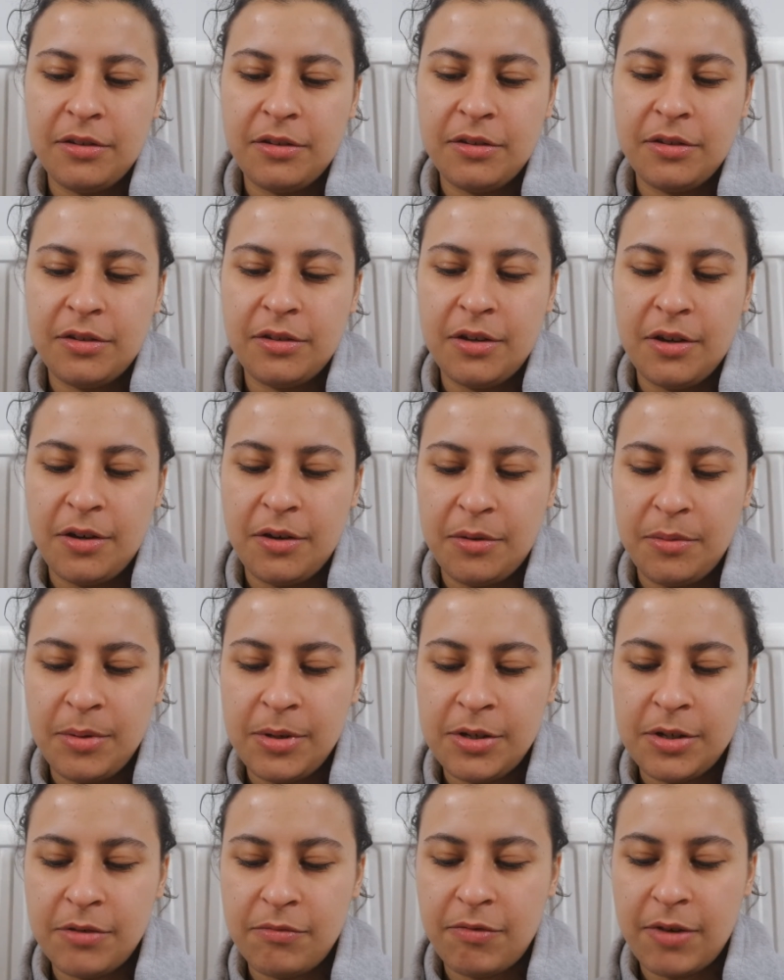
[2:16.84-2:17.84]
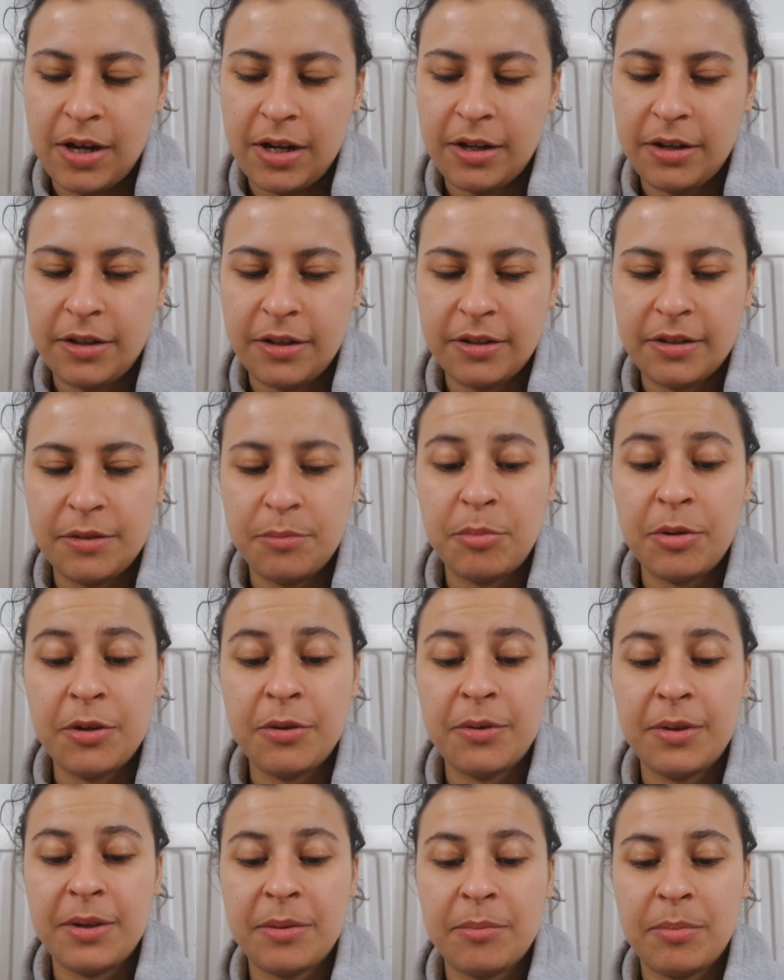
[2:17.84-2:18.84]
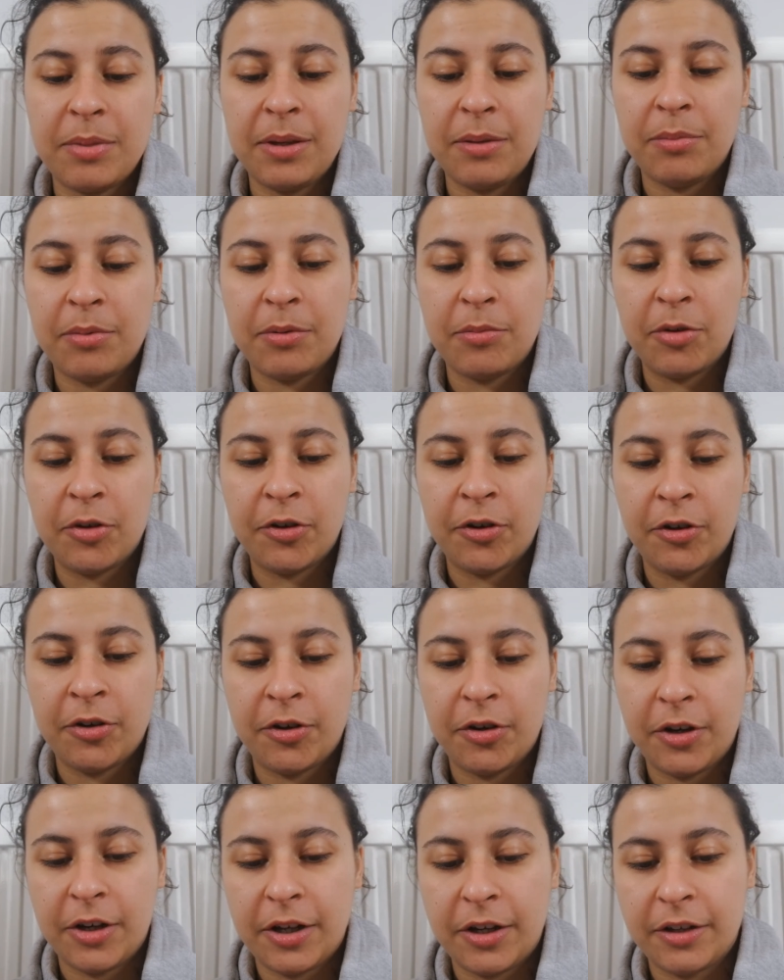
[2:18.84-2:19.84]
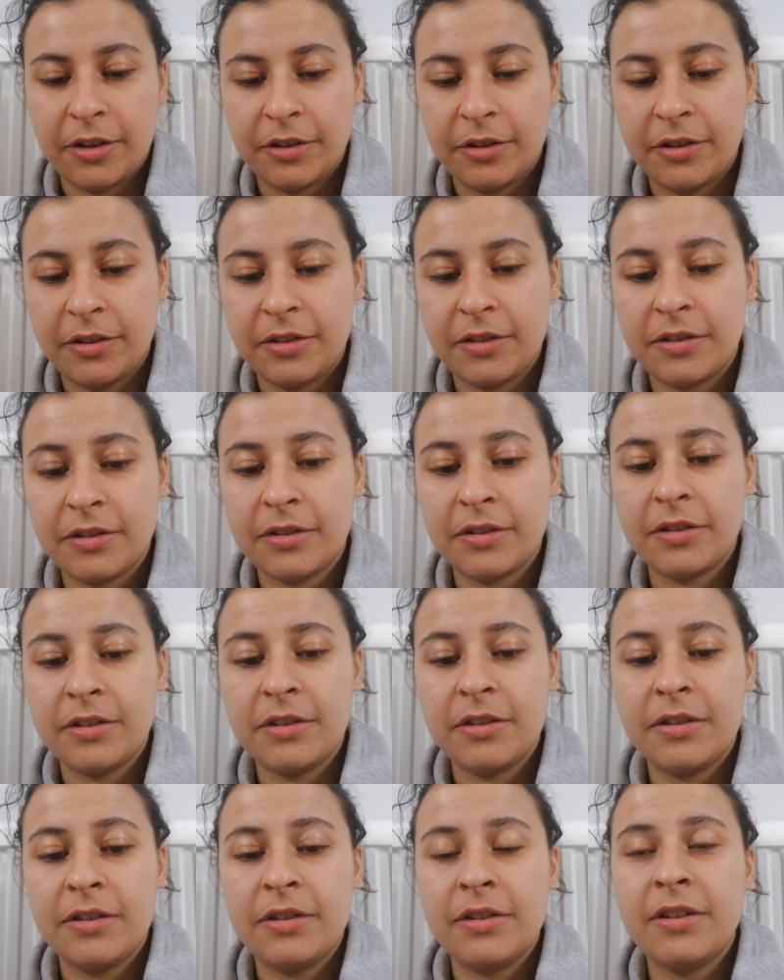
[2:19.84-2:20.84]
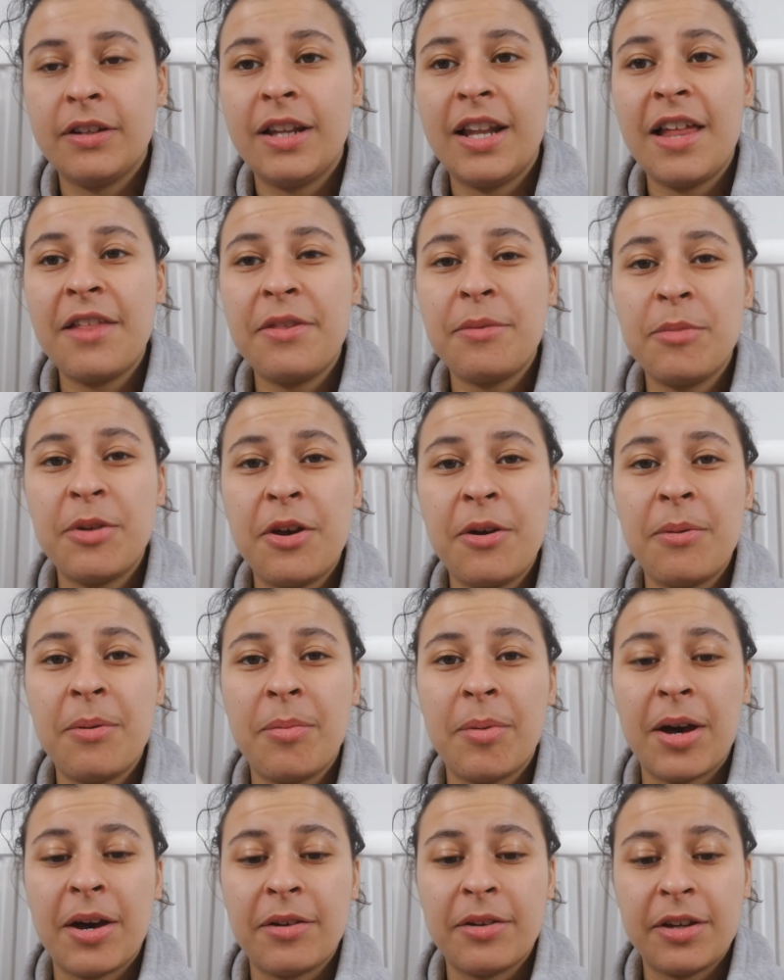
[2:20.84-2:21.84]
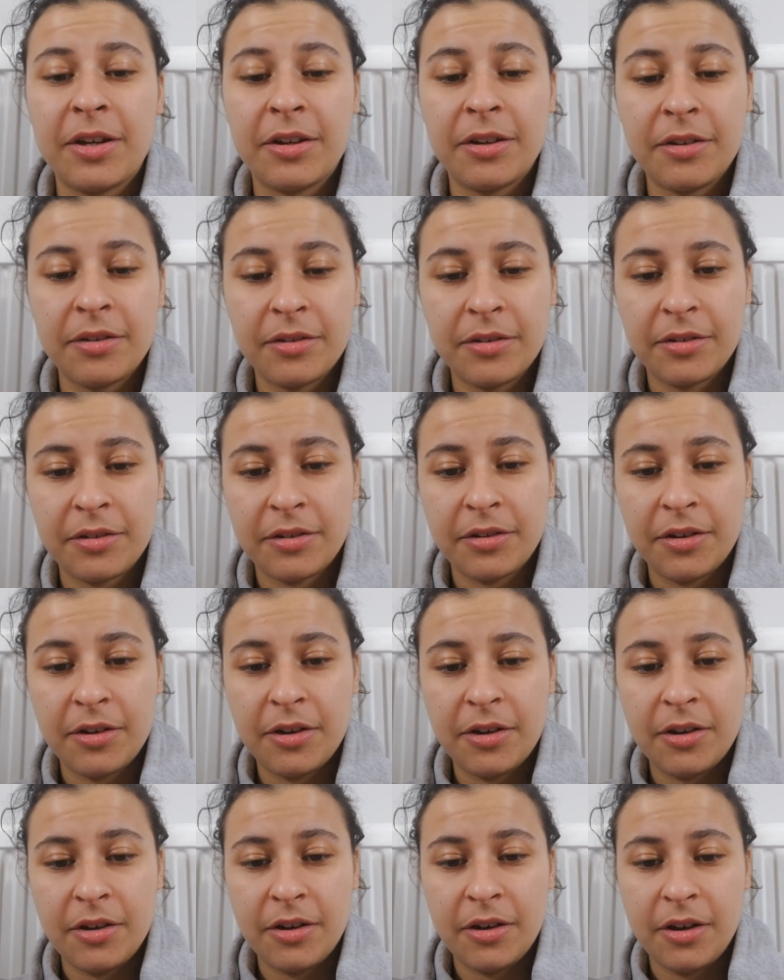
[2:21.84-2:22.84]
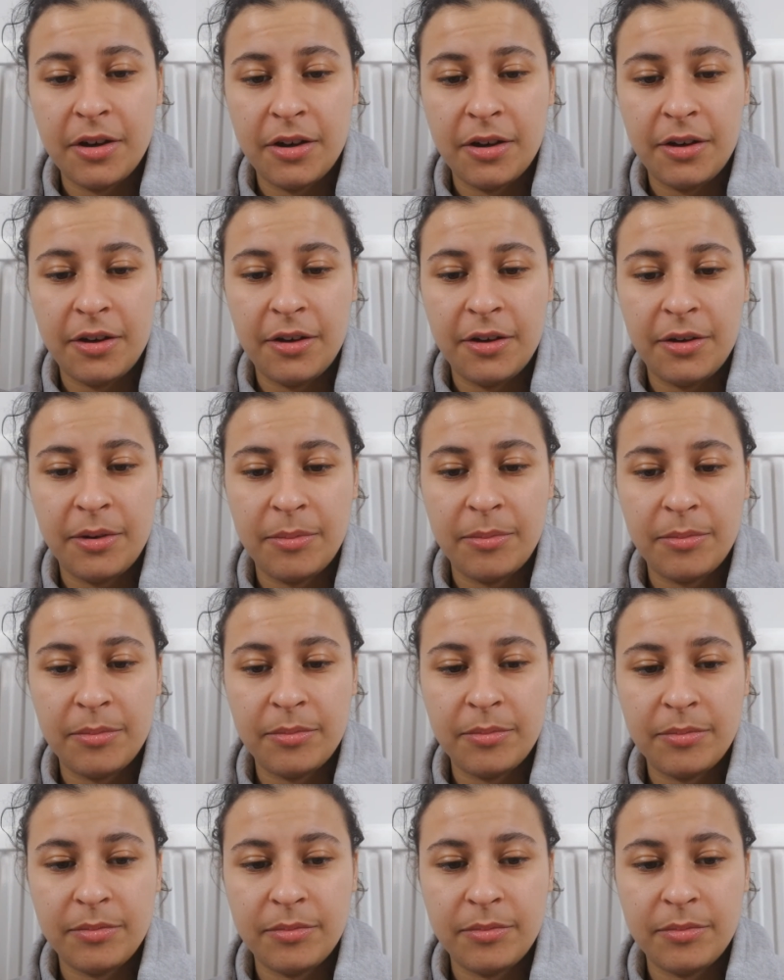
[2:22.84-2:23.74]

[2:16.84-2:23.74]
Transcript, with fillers: So we should recognise the beauty in people more and let them know about it. Um,